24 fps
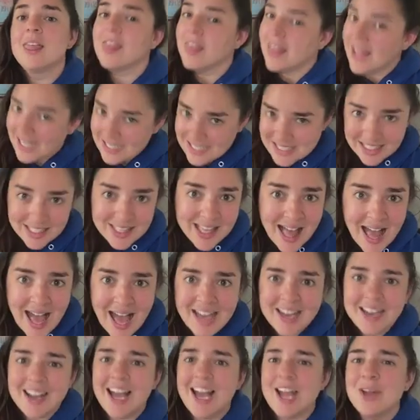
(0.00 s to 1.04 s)
That's a
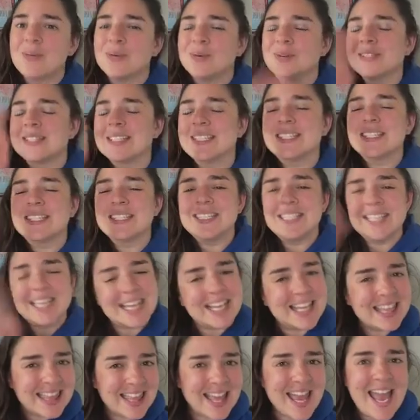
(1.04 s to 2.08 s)
lot. I will
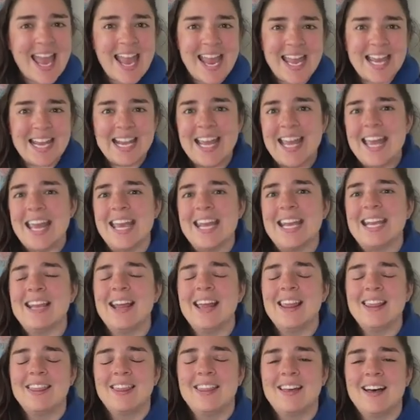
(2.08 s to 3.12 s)
stick the 8 in
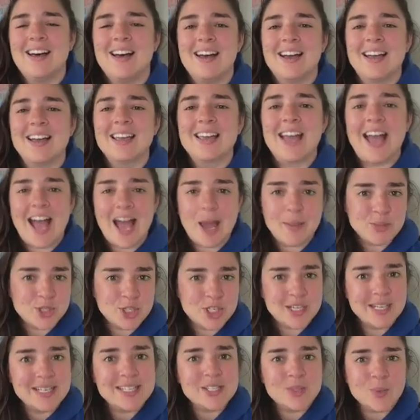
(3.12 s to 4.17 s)
the
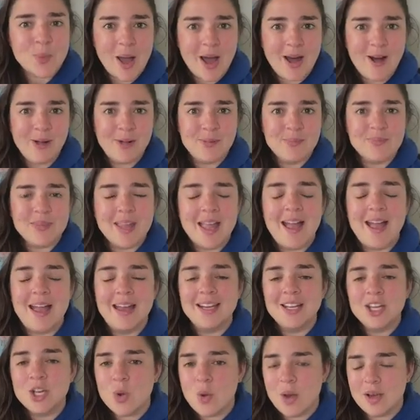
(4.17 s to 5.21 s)
caption as well.
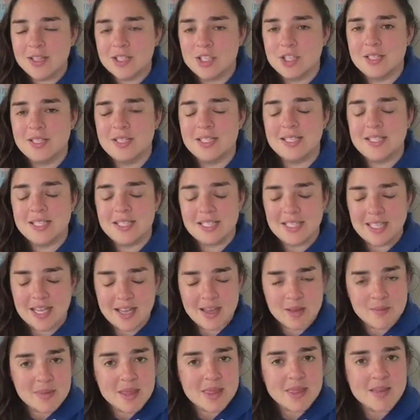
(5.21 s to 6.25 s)
Any questions,
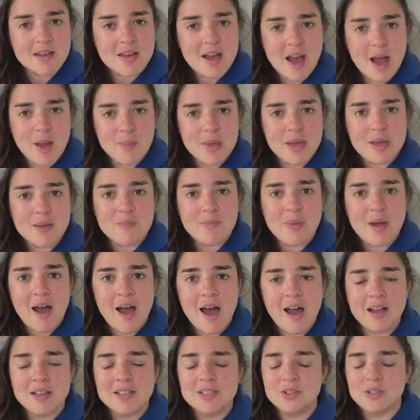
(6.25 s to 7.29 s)
stick them in the comment
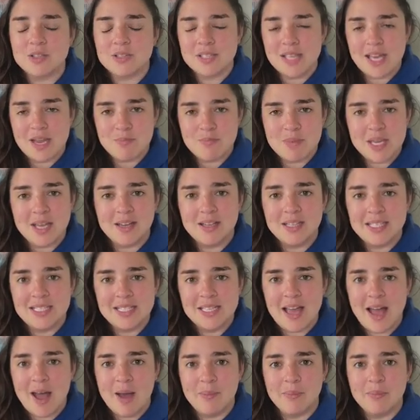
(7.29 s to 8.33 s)
box or send me a
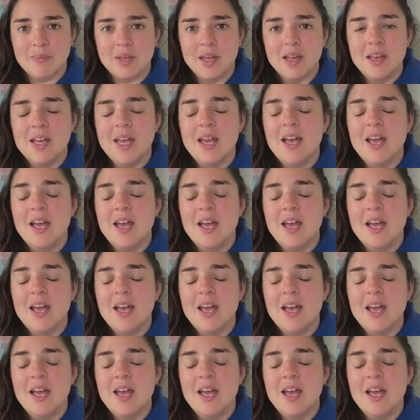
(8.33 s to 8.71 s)
DM.